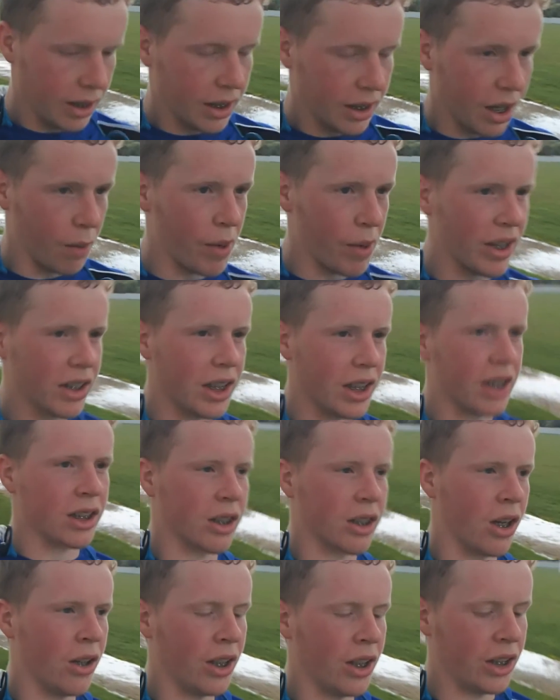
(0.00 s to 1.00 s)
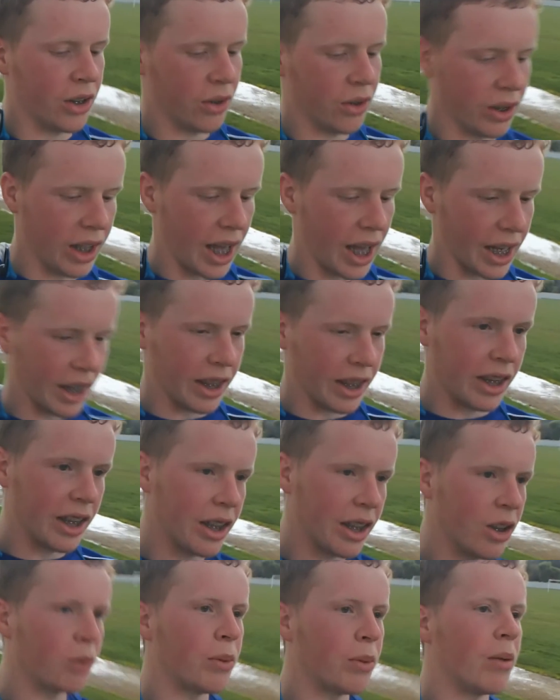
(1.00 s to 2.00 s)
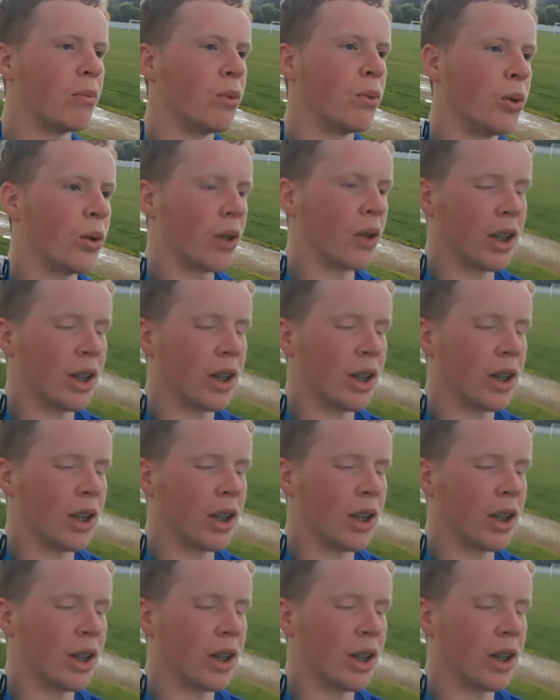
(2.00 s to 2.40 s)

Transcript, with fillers: I'm actually slowly doing like a little bit more